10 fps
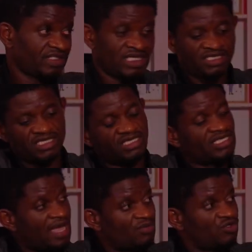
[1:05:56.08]
See the
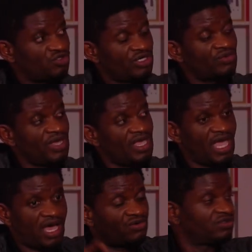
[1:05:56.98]
diamond ring where her
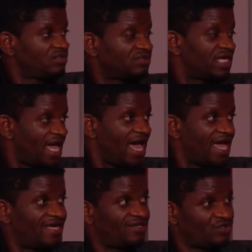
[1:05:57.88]
own
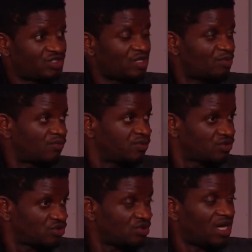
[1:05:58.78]
guy yeah. used to propose
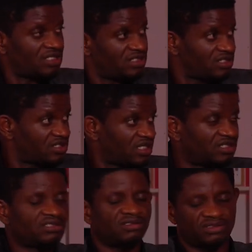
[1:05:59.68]
to her. This is
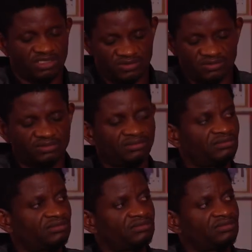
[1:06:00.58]
okay.
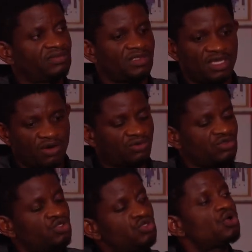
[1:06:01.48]
Now
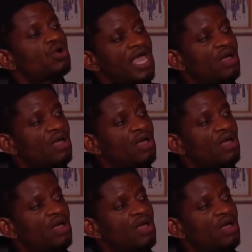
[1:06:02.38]
you, your guy